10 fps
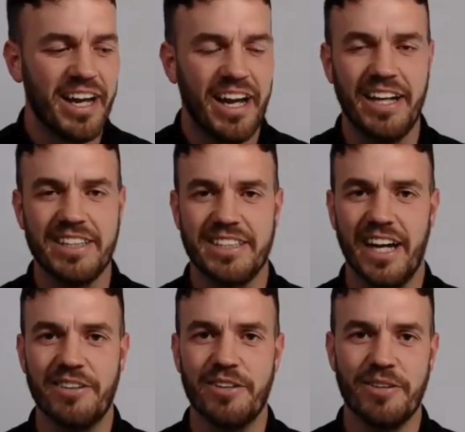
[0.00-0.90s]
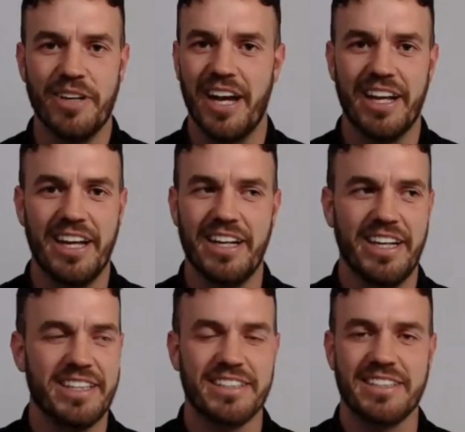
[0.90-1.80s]
in general, yeah,
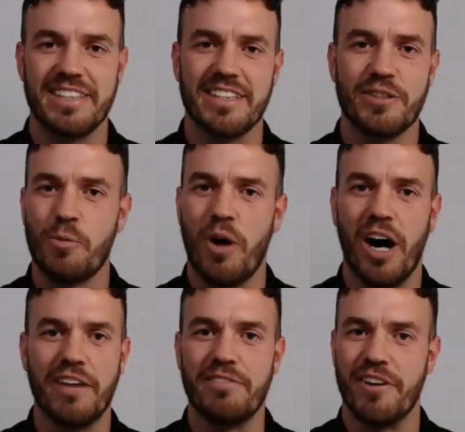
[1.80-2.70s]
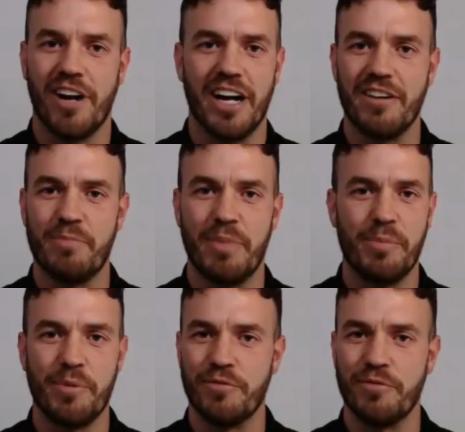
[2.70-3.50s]
you just see such a wide variety of people,